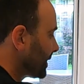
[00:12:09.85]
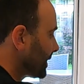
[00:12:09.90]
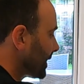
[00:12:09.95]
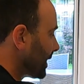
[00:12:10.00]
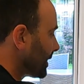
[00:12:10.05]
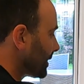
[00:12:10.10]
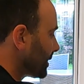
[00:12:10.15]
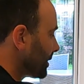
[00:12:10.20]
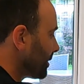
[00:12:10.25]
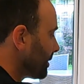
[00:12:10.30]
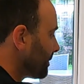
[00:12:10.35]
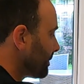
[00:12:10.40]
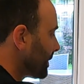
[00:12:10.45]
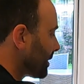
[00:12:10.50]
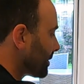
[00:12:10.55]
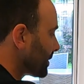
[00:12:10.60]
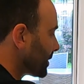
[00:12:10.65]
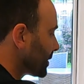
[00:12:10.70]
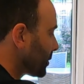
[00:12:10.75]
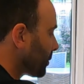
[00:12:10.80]
set to
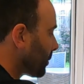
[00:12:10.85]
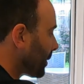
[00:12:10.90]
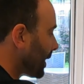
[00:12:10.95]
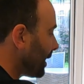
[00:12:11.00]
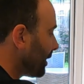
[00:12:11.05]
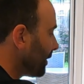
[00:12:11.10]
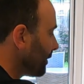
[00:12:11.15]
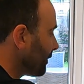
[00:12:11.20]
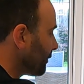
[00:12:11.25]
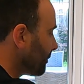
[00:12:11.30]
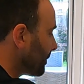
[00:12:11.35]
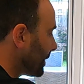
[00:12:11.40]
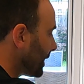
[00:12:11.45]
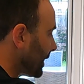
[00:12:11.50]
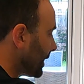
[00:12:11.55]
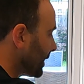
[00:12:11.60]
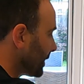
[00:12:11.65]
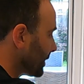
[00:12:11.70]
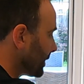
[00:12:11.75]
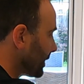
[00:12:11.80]
about 12
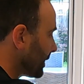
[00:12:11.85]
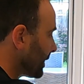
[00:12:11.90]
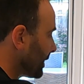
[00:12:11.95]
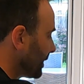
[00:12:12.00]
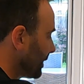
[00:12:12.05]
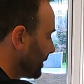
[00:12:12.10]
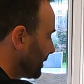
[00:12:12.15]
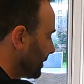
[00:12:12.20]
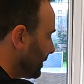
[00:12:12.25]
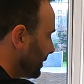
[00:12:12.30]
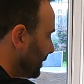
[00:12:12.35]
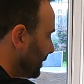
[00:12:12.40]
psi.